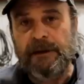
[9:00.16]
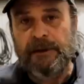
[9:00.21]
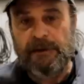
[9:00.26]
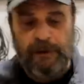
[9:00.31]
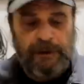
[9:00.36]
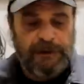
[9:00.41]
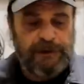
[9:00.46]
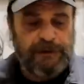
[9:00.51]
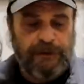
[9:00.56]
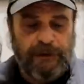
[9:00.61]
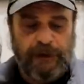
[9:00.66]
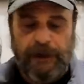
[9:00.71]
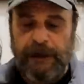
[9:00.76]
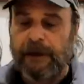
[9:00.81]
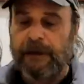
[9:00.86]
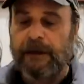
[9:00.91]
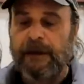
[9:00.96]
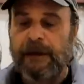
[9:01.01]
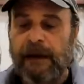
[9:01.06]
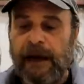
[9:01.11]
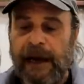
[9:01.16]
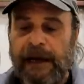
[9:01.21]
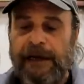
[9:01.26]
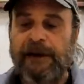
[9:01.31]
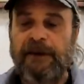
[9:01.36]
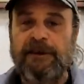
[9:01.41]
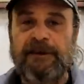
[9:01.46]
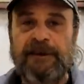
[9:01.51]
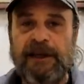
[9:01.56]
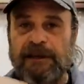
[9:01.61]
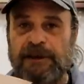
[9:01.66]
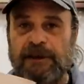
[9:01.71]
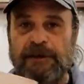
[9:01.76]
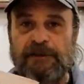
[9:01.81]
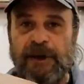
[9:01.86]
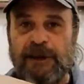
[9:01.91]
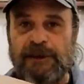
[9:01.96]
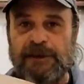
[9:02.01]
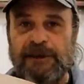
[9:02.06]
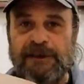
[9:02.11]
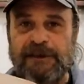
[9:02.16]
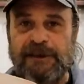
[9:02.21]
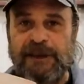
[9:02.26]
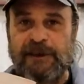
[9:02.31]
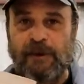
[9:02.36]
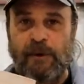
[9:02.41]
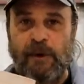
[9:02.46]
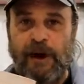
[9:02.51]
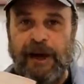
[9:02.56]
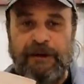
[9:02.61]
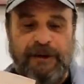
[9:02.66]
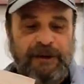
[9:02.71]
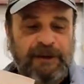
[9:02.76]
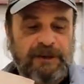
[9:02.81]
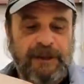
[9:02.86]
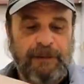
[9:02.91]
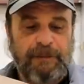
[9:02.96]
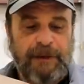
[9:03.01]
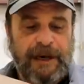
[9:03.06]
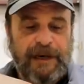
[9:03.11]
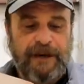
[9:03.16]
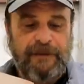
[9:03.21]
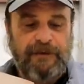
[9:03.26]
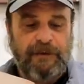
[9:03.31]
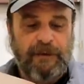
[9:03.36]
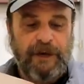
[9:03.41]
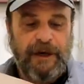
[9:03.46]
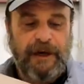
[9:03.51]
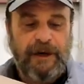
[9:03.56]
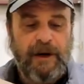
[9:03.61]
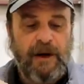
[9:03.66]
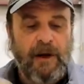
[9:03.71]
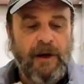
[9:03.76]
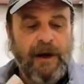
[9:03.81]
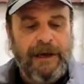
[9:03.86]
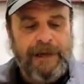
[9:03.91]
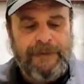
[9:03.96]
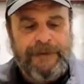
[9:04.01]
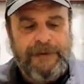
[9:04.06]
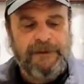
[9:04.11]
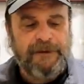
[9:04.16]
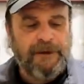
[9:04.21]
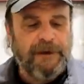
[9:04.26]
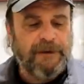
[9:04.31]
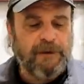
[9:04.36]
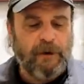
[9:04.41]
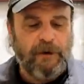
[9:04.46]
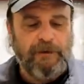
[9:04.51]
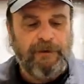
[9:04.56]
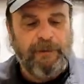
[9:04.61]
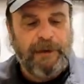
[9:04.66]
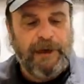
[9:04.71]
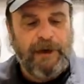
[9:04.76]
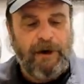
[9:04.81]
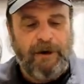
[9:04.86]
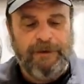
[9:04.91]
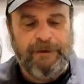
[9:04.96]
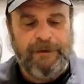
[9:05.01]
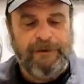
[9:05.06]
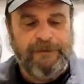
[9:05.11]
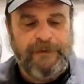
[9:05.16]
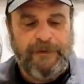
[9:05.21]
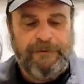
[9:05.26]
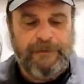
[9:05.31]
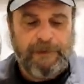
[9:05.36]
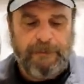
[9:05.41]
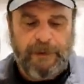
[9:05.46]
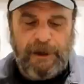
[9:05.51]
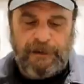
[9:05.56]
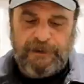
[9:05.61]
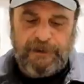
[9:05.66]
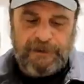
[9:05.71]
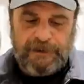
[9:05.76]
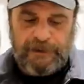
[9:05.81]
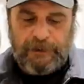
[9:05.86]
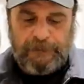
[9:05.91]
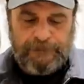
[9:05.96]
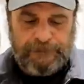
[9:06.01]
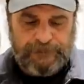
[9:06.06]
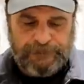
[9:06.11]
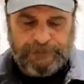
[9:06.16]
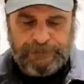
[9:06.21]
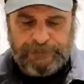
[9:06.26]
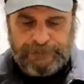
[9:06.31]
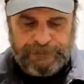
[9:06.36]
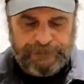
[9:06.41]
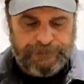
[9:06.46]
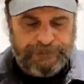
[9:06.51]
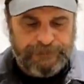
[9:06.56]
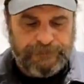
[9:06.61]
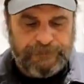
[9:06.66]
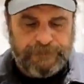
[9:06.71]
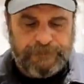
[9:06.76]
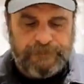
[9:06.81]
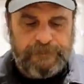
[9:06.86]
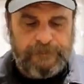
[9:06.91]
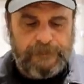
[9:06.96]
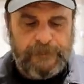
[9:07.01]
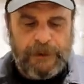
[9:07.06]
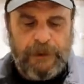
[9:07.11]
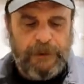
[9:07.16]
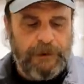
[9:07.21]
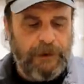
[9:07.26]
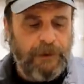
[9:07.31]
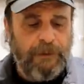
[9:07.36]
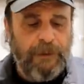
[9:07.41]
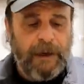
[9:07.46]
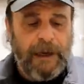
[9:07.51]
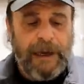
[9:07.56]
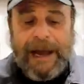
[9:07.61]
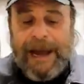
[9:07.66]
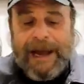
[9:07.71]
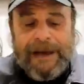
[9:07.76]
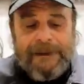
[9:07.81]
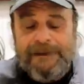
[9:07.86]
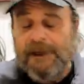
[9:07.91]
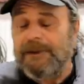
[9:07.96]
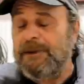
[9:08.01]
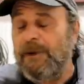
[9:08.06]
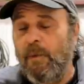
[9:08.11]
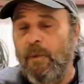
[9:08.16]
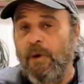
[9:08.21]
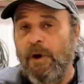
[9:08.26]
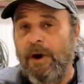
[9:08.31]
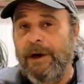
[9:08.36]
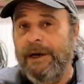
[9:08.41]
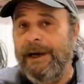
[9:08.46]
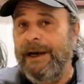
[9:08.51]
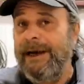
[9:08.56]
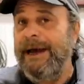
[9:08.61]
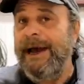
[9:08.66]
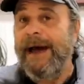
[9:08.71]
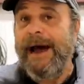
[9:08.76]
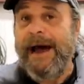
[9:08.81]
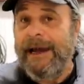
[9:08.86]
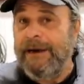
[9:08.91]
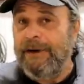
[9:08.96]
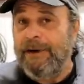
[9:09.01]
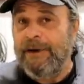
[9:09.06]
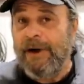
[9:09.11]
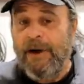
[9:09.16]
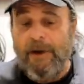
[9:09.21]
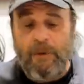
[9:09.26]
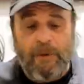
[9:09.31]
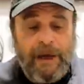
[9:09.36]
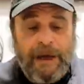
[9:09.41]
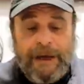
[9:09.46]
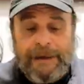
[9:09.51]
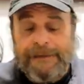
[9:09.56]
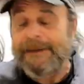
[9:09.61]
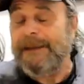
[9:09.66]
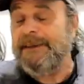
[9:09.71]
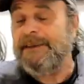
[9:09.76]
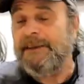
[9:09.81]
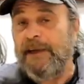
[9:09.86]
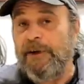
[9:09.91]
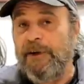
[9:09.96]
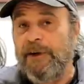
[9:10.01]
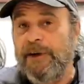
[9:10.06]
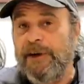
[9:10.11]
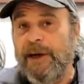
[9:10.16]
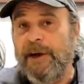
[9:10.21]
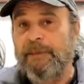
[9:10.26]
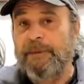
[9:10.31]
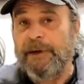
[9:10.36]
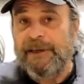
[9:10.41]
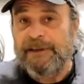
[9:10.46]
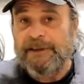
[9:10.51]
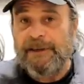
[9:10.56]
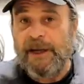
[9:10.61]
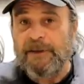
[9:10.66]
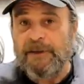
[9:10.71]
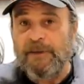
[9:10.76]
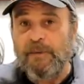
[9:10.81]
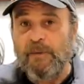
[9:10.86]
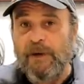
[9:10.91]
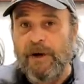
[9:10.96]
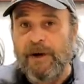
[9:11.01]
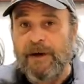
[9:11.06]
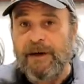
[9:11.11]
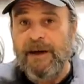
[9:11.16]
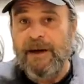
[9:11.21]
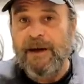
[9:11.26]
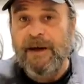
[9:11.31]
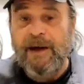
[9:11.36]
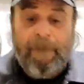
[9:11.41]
a switch for it, and here's the instructions and the wiring schematic for it. These things go for about $150 or so. New. Does it work? I don't know. Let's say I hook it up and it doesn't work.